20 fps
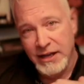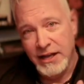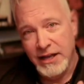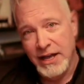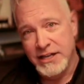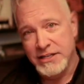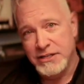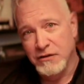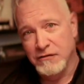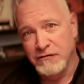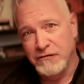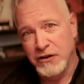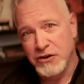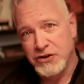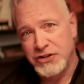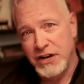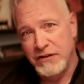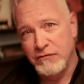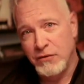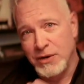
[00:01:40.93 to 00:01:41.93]
until first
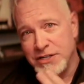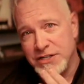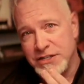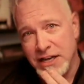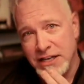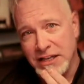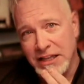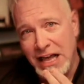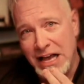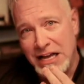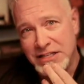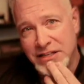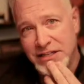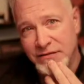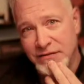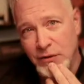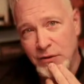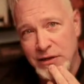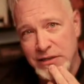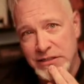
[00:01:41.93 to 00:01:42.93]
invoice and last
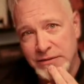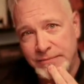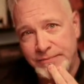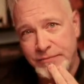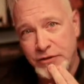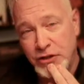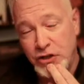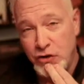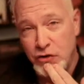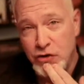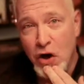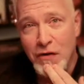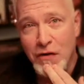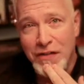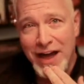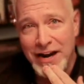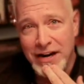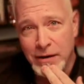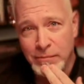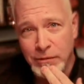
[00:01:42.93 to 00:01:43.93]
invoice? Do you know
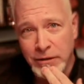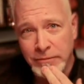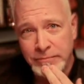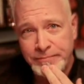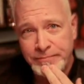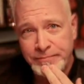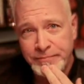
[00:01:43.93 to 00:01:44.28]
that number?